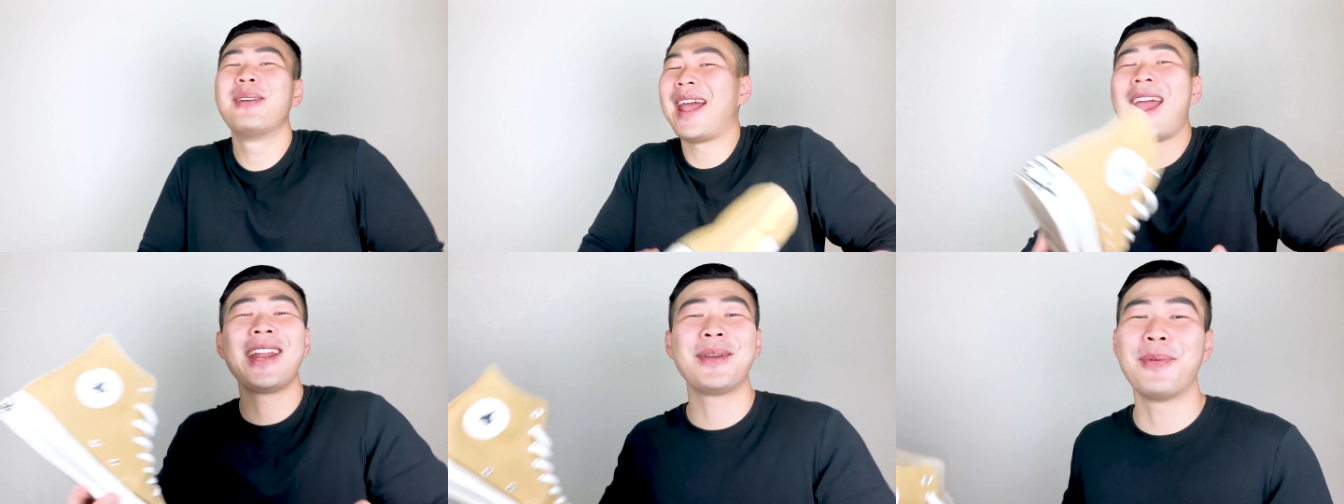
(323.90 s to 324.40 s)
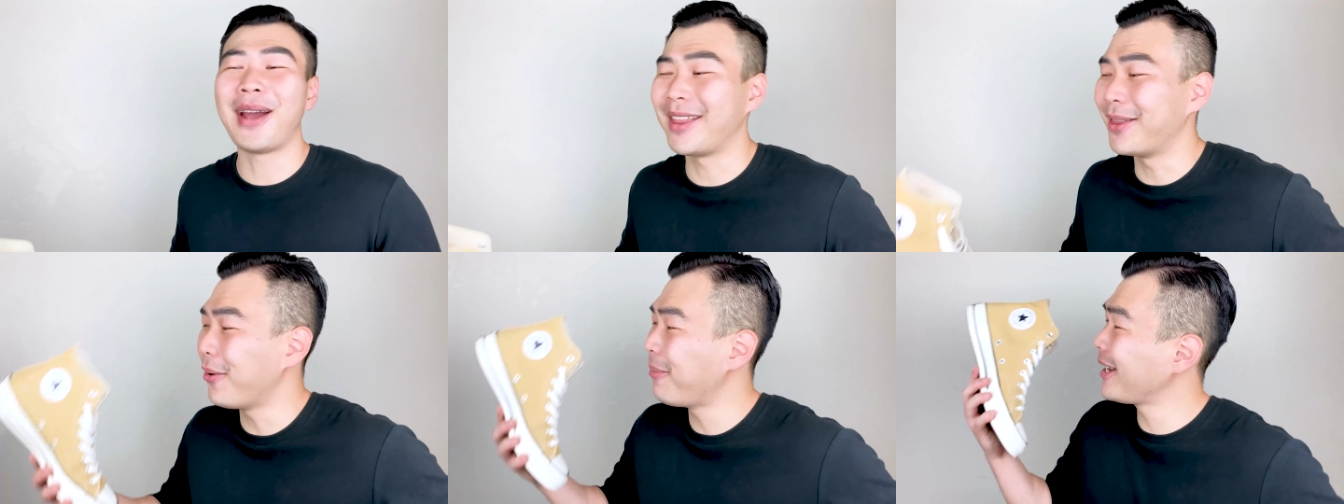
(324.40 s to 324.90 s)
But anyway,
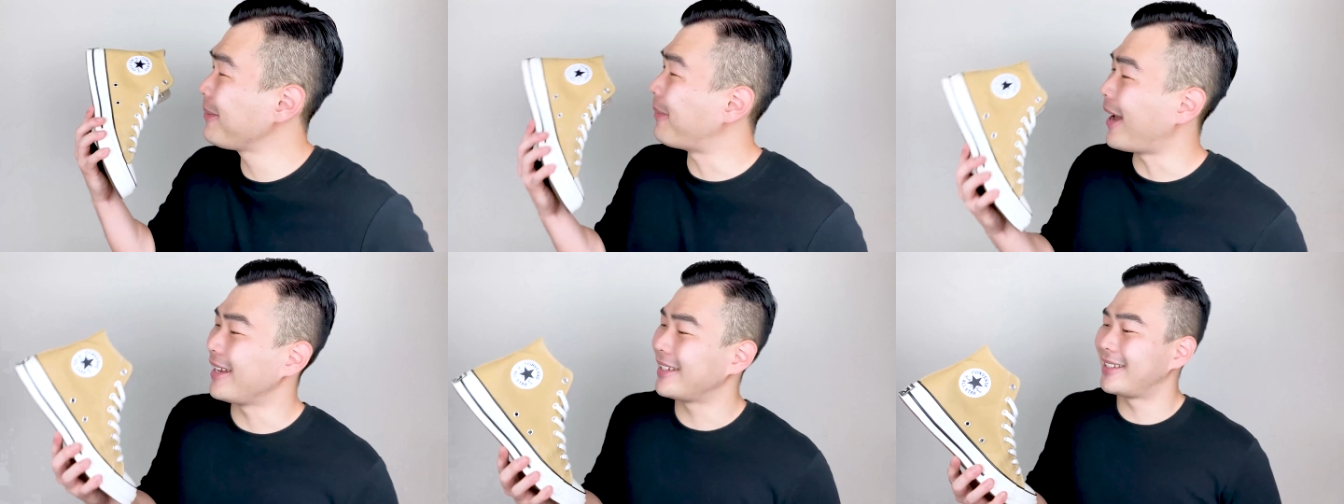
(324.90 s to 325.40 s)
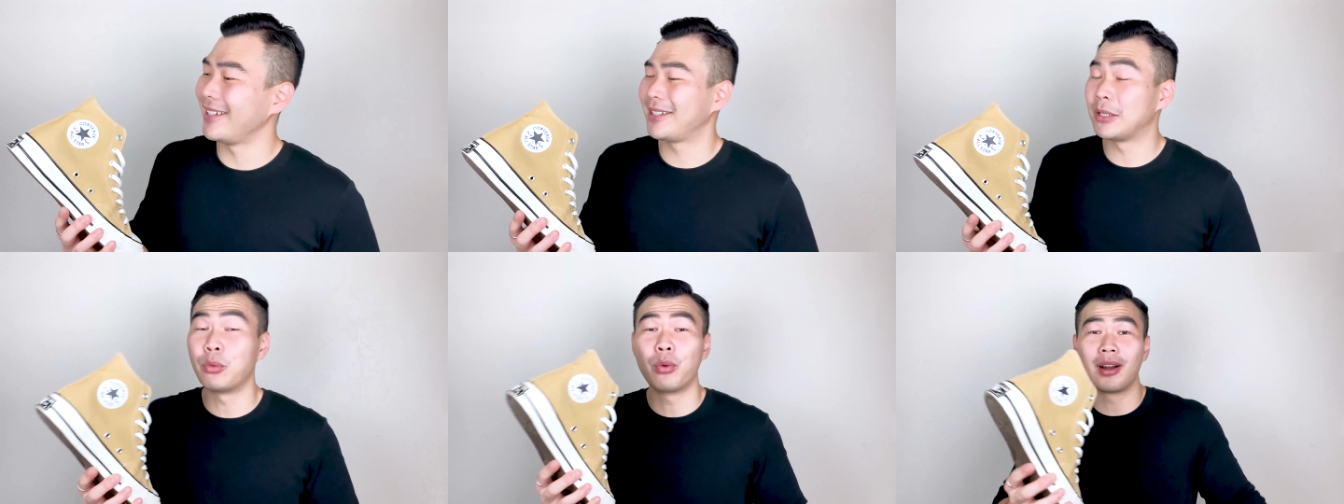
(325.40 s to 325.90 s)
nobody buys
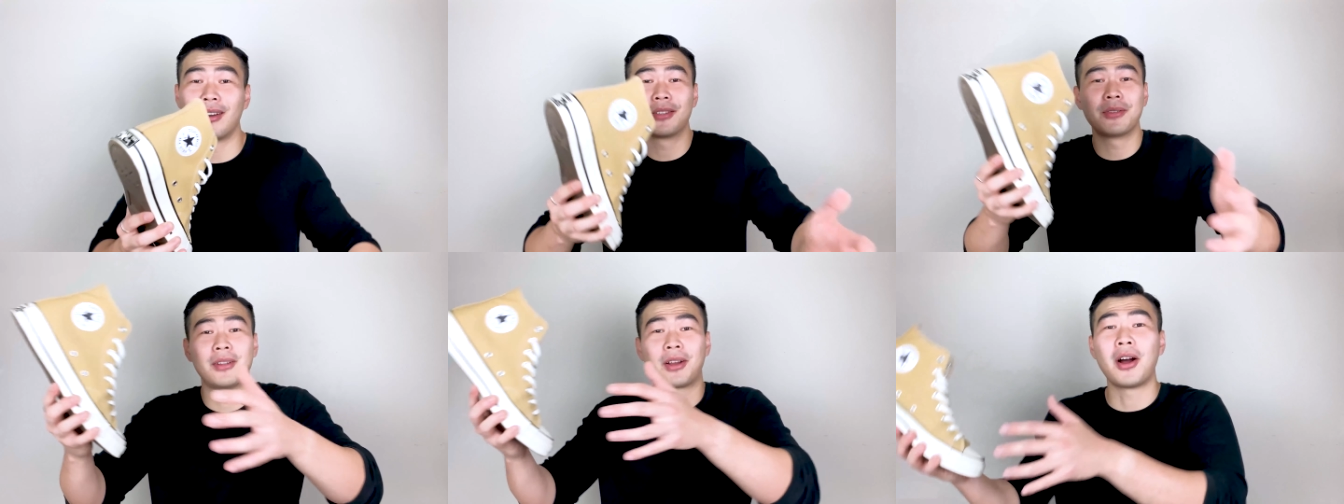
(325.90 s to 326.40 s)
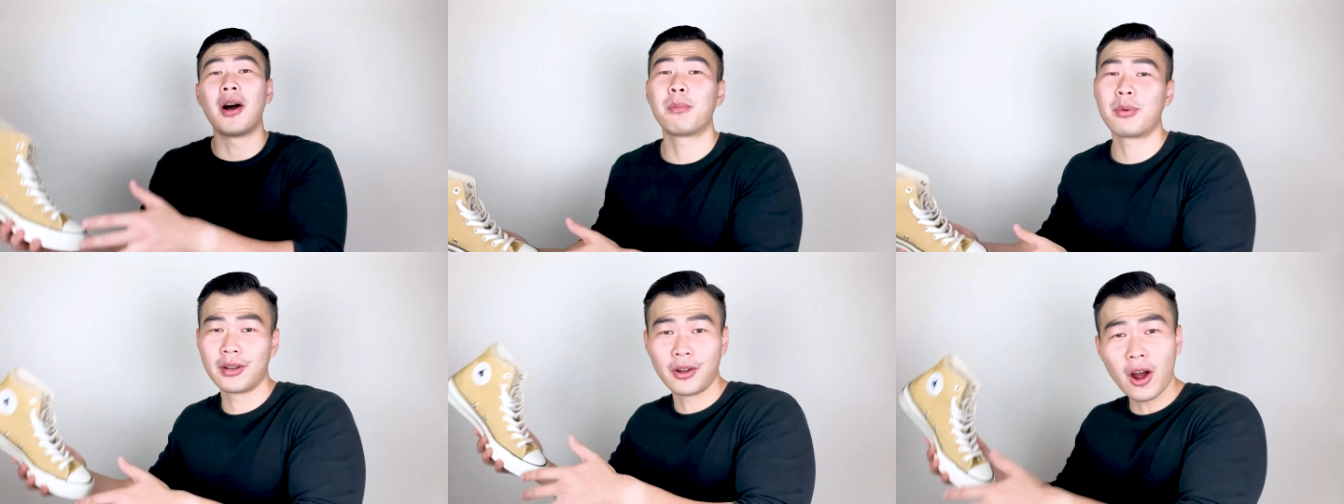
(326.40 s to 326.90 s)
this to wear it to the
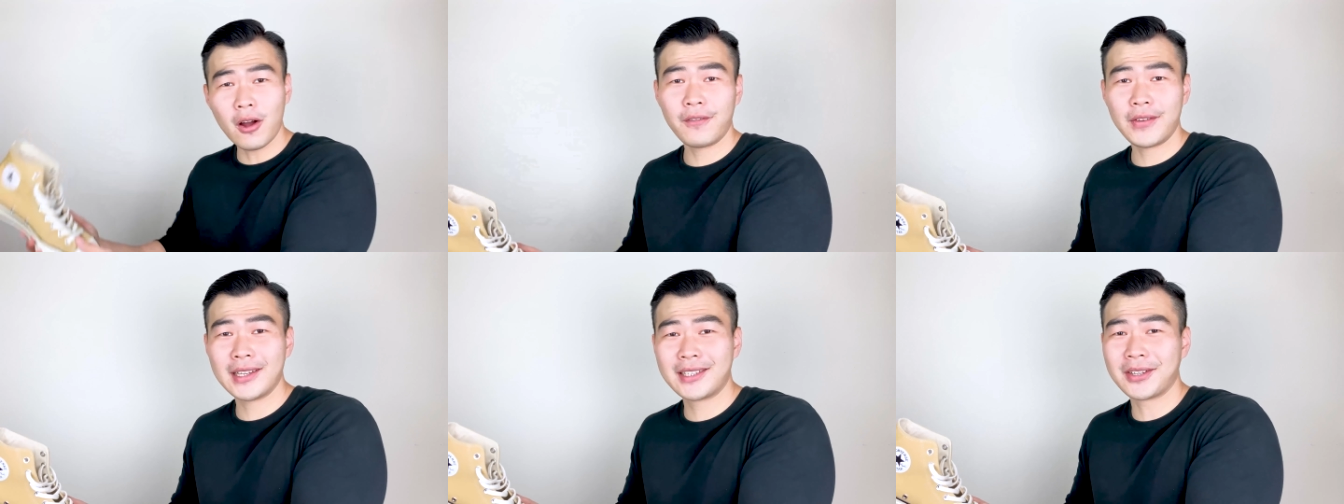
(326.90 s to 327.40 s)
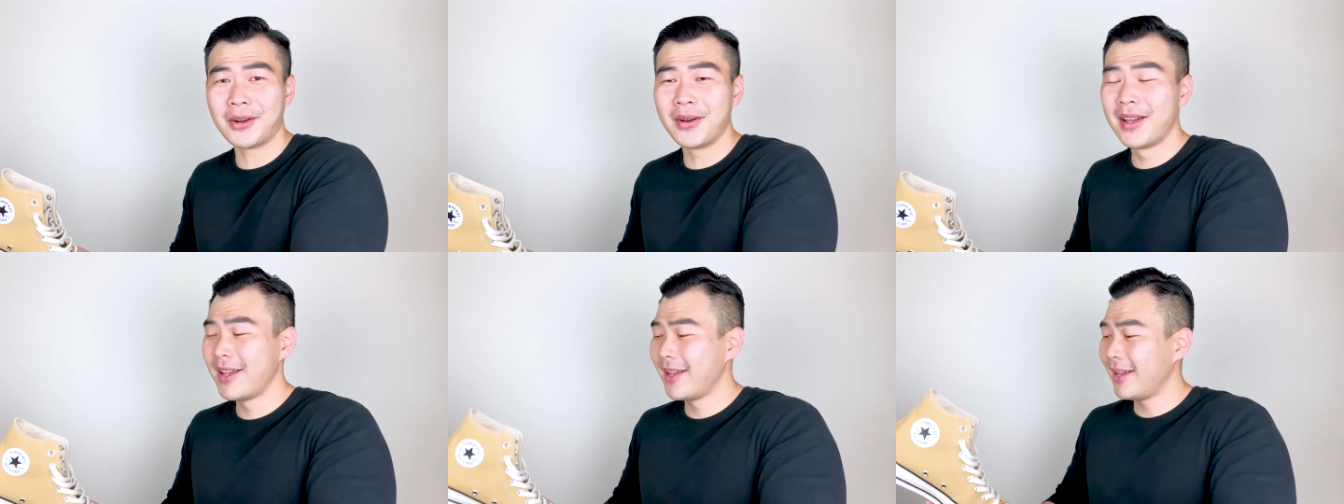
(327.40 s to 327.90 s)
corporate office, so